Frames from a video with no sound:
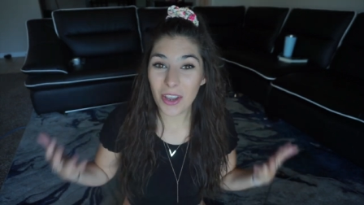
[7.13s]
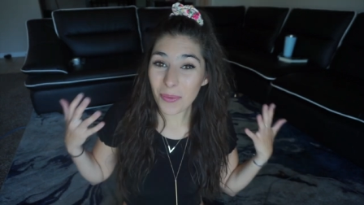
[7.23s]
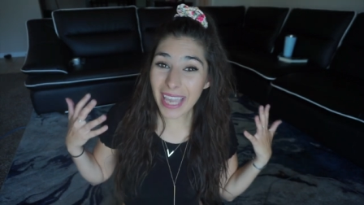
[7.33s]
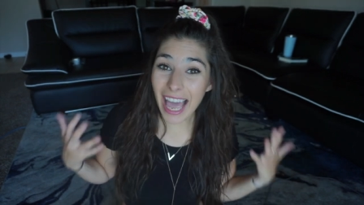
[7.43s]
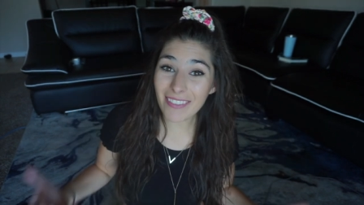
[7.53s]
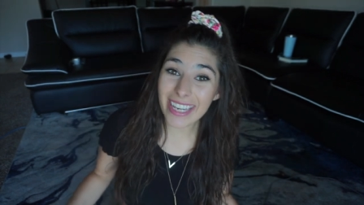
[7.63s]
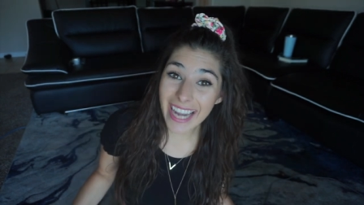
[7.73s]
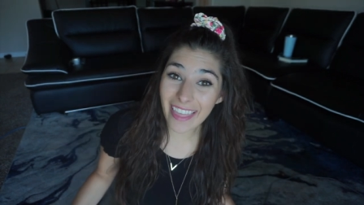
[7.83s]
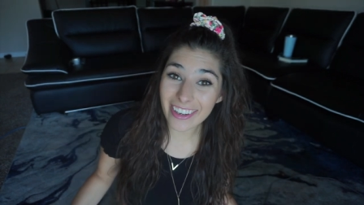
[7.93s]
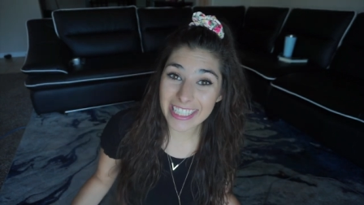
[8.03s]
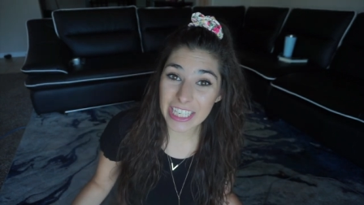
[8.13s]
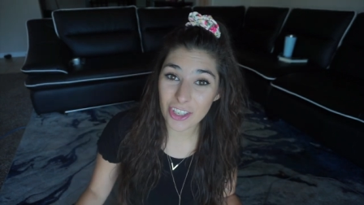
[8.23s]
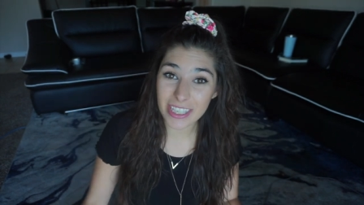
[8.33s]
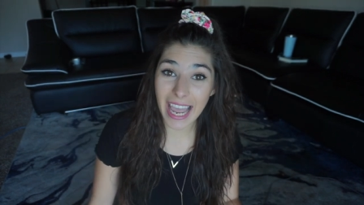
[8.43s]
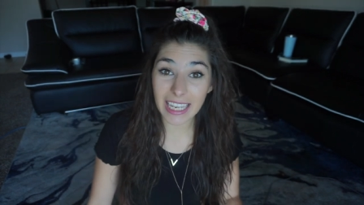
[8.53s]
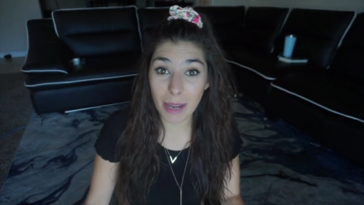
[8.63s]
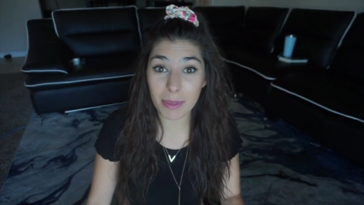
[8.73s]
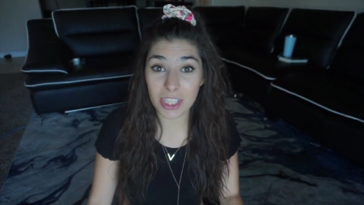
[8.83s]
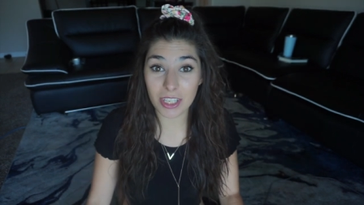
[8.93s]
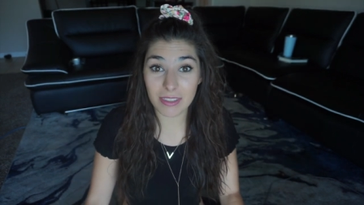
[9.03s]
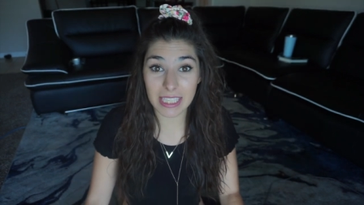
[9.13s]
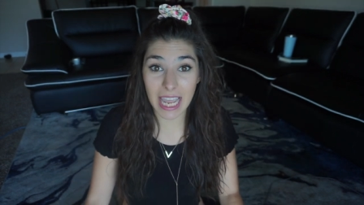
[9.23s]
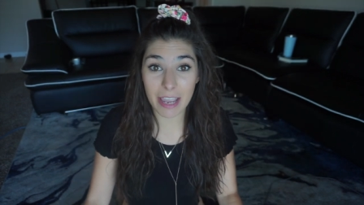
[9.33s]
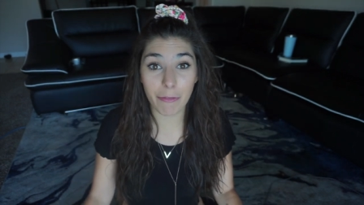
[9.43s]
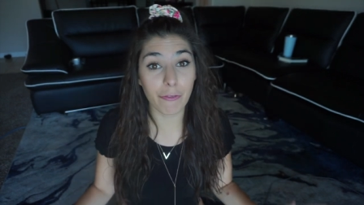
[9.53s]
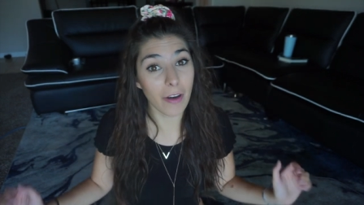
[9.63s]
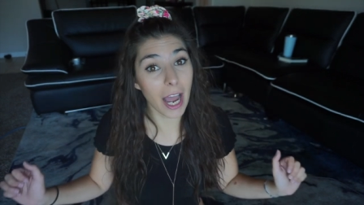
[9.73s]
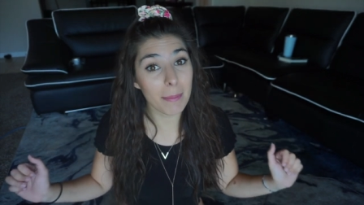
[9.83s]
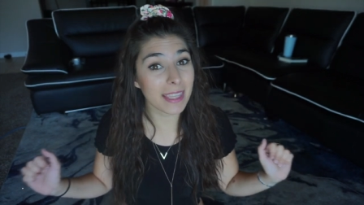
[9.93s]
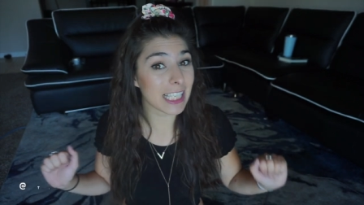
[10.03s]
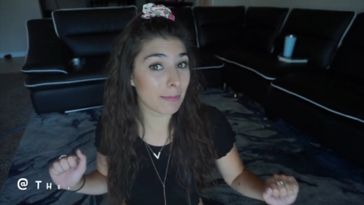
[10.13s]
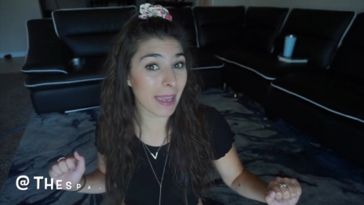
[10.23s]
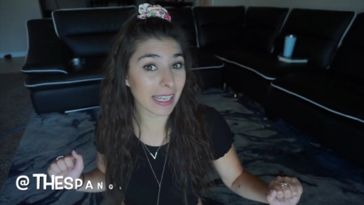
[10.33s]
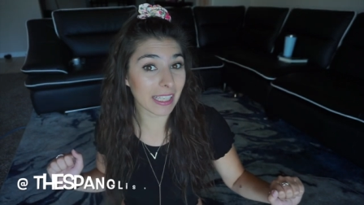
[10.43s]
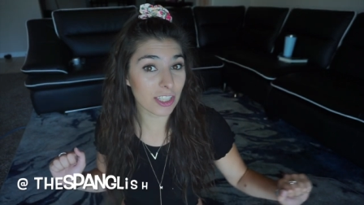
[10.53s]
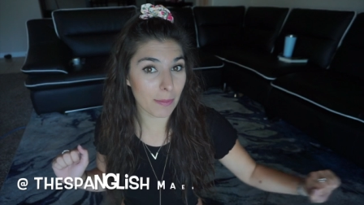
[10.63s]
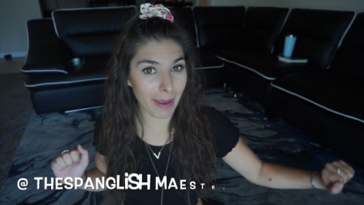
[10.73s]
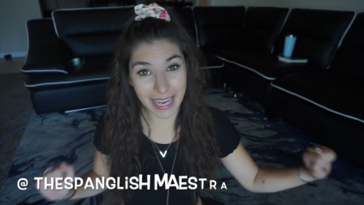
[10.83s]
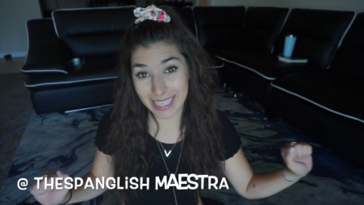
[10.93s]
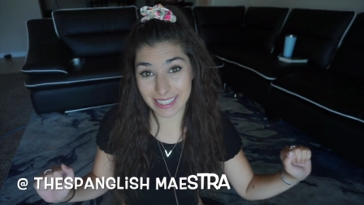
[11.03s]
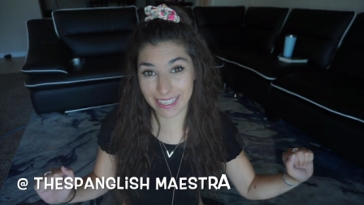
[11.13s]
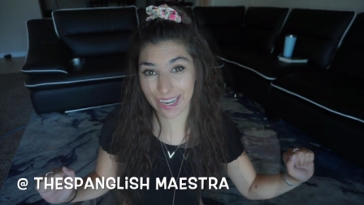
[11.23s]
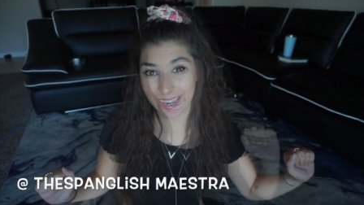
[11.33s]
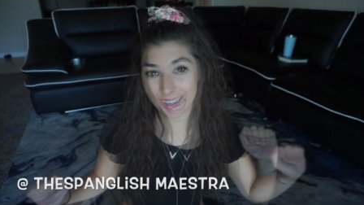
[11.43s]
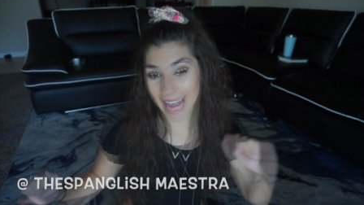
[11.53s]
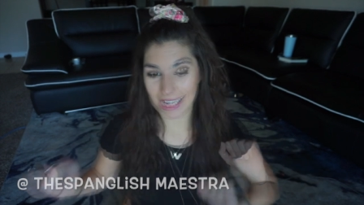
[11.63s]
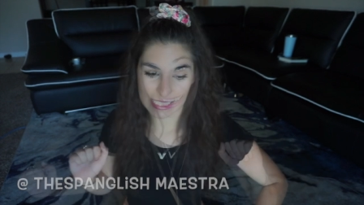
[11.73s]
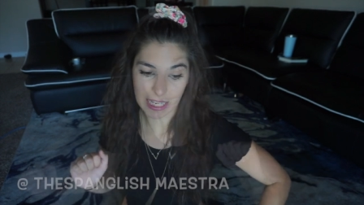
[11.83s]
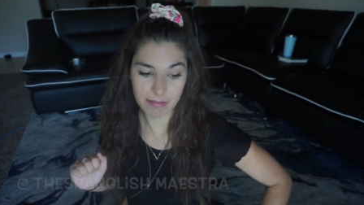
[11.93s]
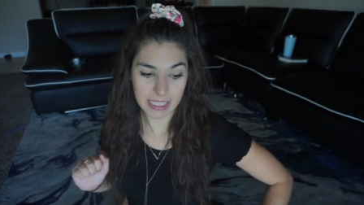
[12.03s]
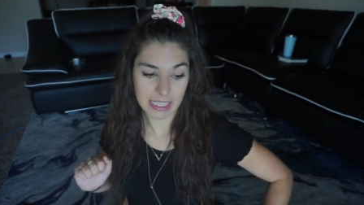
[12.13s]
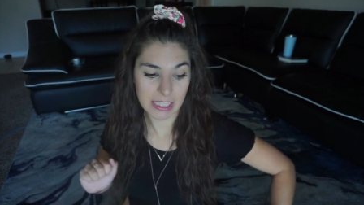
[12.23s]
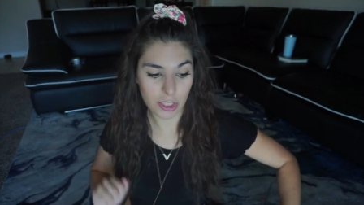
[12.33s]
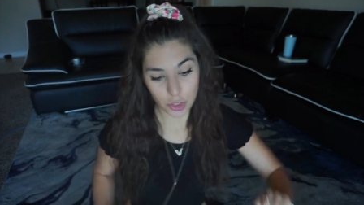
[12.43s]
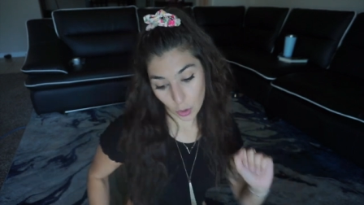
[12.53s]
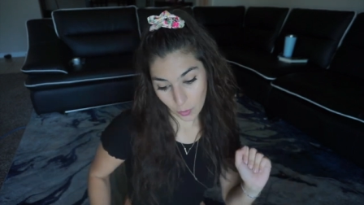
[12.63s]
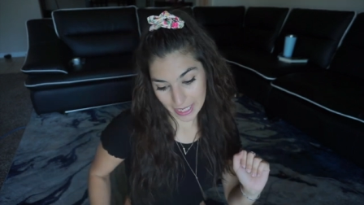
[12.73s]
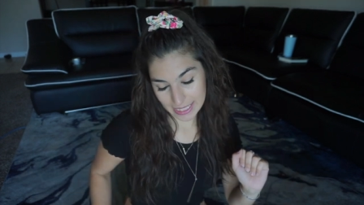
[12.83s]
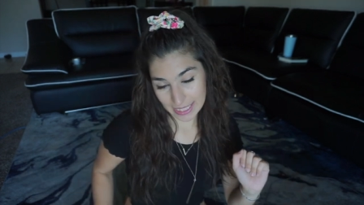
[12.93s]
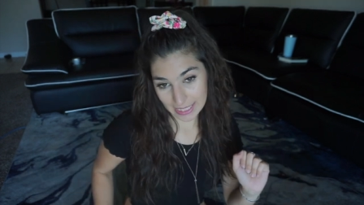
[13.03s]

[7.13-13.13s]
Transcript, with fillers: We have another teacher tag coming to you today from The Spanglish Maestra. I sounded so white.